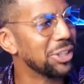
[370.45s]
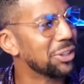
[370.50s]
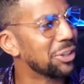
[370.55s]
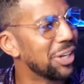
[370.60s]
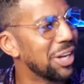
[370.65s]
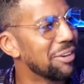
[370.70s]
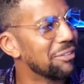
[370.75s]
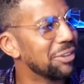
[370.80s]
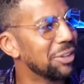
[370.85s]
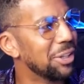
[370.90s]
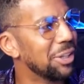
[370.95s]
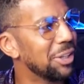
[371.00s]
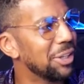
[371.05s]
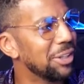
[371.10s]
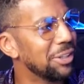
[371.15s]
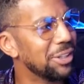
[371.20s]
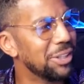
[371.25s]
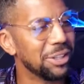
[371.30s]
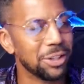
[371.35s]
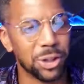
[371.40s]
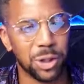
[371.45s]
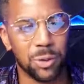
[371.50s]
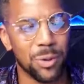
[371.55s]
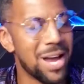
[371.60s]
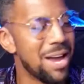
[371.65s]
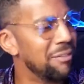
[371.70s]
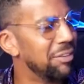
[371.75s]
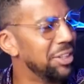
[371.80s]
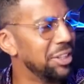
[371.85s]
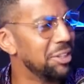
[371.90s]
You're gonna have the, the the
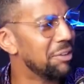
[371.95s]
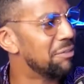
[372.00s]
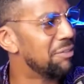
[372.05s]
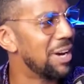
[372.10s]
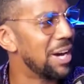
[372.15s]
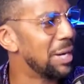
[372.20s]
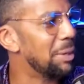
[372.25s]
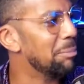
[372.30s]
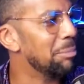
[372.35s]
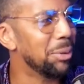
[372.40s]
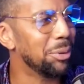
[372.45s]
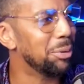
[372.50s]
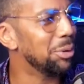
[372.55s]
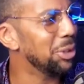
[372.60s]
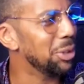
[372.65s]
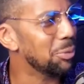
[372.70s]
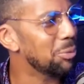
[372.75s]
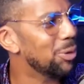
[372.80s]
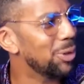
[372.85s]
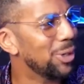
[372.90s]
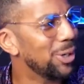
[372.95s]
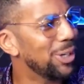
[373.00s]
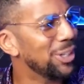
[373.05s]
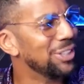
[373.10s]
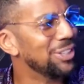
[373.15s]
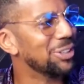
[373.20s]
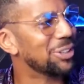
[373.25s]
gravity defying booty you want.